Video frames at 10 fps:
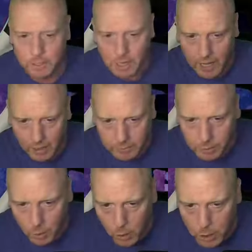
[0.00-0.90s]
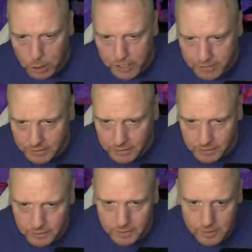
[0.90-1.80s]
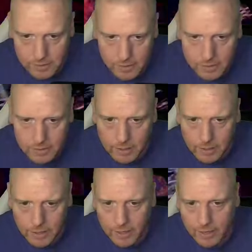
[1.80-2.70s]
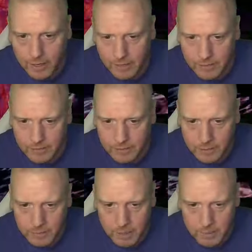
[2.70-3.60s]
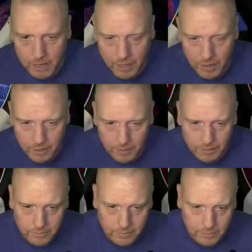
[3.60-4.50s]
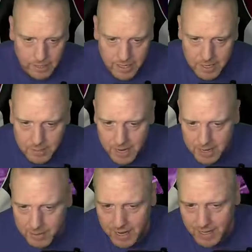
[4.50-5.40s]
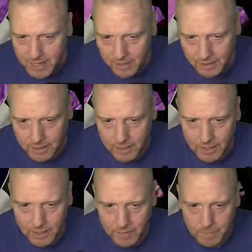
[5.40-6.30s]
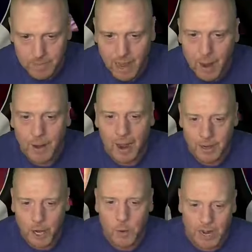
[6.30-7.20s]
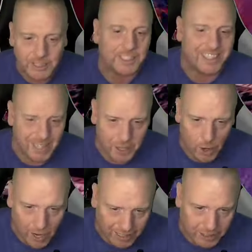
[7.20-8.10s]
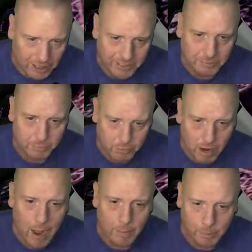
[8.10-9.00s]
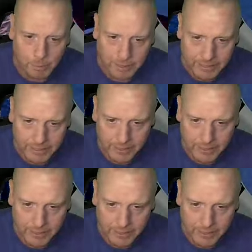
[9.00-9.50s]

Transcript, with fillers: of solarness. And anybody back here? Anybody back here? I know what I just did though. I just probably